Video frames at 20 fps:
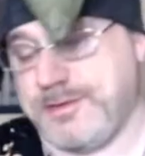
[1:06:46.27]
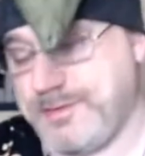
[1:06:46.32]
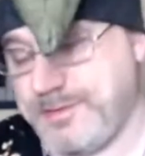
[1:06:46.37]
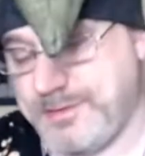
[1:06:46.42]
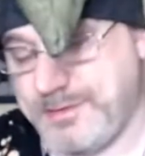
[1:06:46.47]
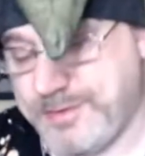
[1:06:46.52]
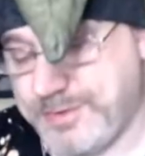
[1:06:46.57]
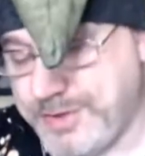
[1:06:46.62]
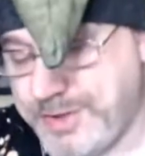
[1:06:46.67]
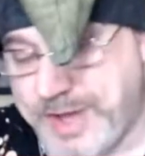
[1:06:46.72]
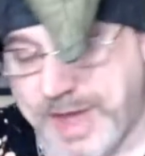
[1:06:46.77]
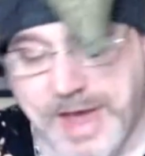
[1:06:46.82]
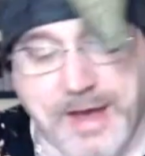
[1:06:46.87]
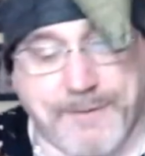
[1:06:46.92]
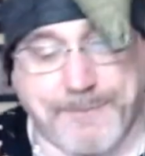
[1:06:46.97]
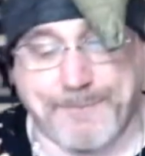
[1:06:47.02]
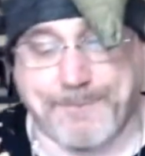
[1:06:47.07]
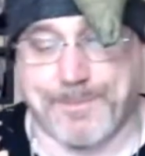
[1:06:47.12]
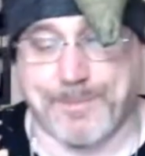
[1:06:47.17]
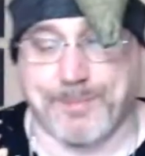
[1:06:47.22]
yeah,
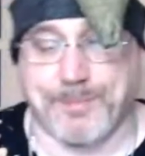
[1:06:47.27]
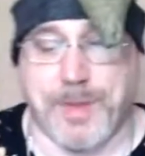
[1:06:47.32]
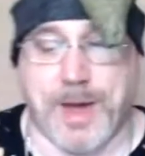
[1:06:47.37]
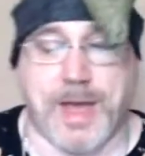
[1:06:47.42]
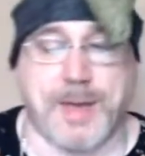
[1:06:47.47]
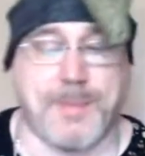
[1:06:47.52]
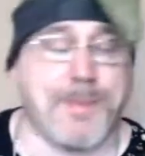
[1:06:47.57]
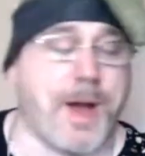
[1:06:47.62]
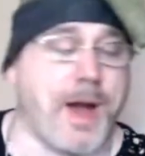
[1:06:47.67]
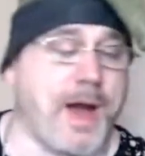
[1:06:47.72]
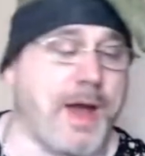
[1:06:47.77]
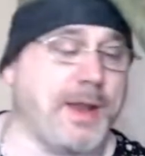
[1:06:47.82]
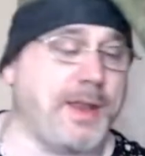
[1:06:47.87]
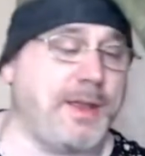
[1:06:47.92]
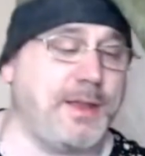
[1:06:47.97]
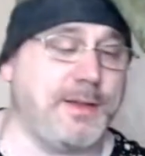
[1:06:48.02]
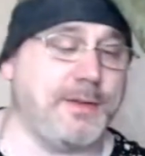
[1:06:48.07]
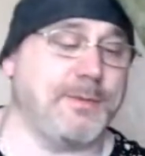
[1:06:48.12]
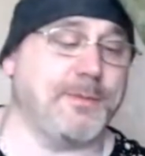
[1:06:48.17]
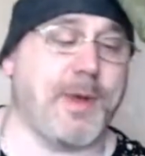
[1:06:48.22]
my
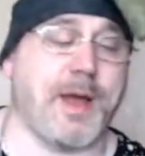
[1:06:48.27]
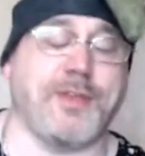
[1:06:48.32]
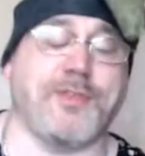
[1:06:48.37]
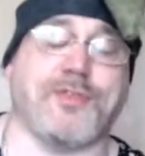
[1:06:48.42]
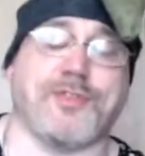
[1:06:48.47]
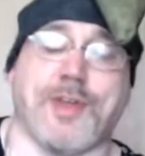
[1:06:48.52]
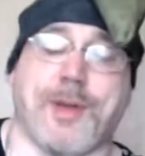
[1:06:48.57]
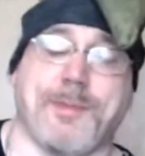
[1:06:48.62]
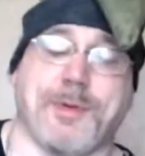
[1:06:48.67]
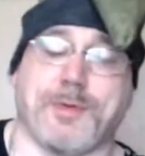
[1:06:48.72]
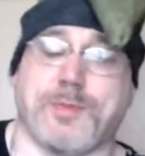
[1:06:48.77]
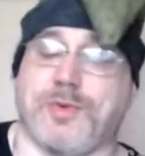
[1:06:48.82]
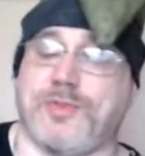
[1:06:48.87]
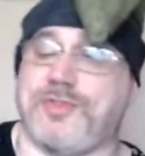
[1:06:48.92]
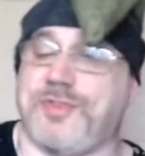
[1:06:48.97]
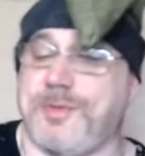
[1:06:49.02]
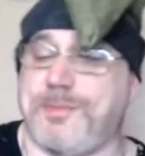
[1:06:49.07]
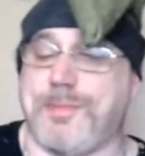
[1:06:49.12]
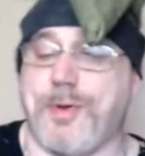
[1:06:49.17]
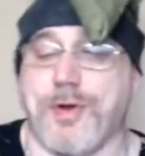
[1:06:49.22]
body, my stomach was
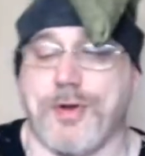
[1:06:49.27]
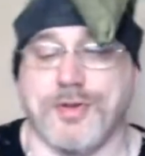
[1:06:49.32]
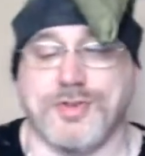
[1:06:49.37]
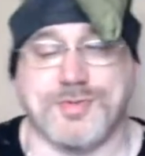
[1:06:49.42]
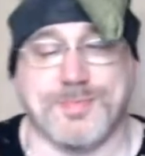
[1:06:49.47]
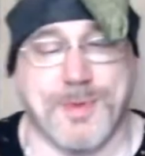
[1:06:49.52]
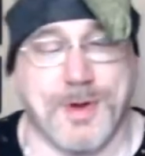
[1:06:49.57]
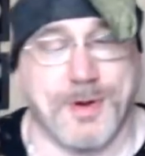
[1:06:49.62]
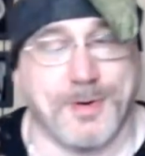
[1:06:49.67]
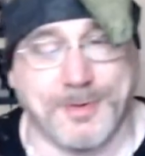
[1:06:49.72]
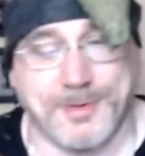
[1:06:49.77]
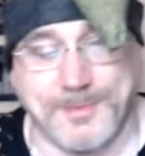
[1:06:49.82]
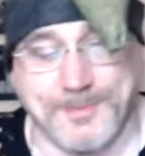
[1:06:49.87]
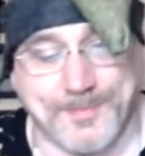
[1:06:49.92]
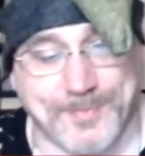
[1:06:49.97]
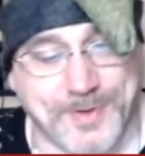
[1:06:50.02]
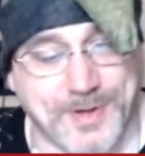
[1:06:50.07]
in purge mode.